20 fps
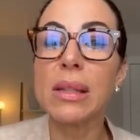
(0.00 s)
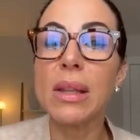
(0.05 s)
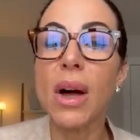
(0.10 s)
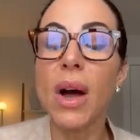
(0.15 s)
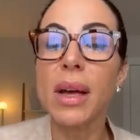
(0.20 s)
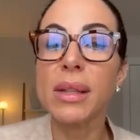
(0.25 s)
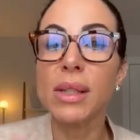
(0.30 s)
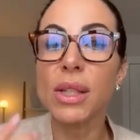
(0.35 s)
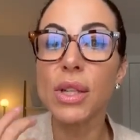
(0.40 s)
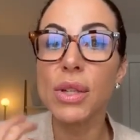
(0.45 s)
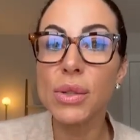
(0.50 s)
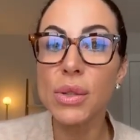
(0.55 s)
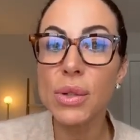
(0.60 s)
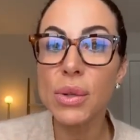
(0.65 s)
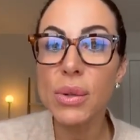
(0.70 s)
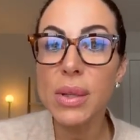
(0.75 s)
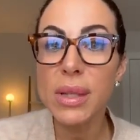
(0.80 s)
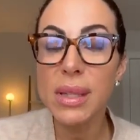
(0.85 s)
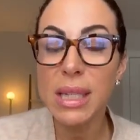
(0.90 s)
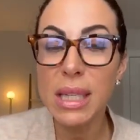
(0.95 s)
laws and you
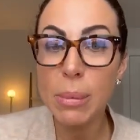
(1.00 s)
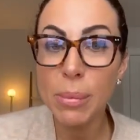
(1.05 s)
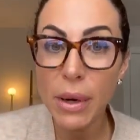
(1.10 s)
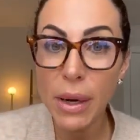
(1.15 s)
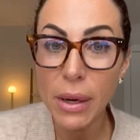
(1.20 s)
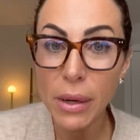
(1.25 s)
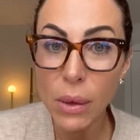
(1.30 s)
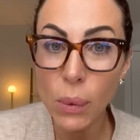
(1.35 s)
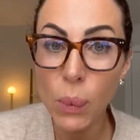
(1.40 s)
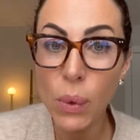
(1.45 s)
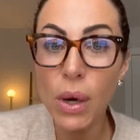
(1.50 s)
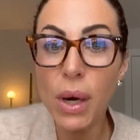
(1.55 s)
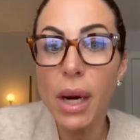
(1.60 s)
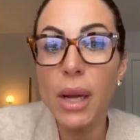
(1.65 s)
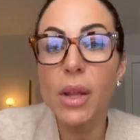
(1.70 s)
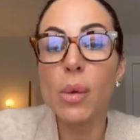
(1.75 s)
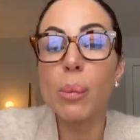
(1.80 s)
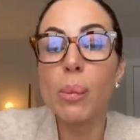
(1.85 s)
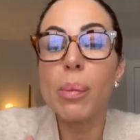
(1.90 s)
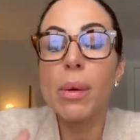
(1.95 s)
do this deeper inner work
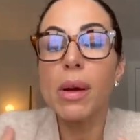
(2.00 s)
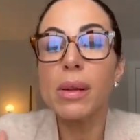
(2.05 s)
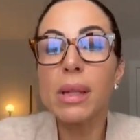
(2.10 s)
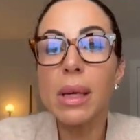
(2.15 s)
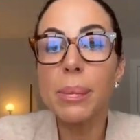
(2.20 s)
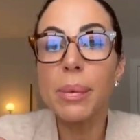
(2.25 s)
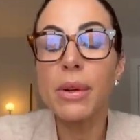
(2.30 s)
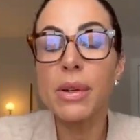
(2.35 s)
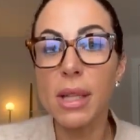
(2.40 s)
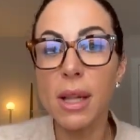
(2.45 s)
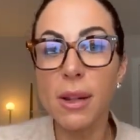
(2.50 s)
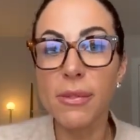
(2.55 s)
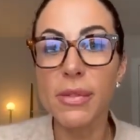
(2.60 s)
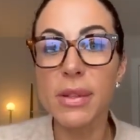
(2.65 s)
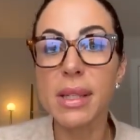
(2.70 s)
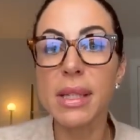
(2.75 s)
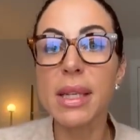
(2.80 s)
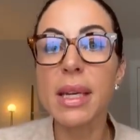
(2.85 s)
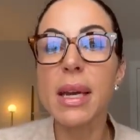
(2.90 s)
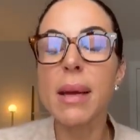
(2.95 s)
and you build up your
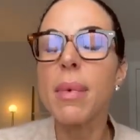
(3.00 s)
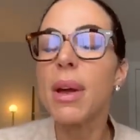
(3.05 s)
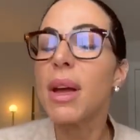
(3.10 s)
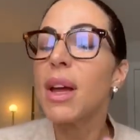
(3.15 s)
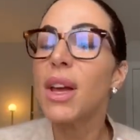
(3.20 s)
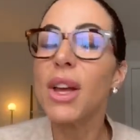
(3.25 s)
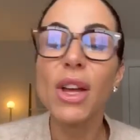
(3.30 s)
self-esteem,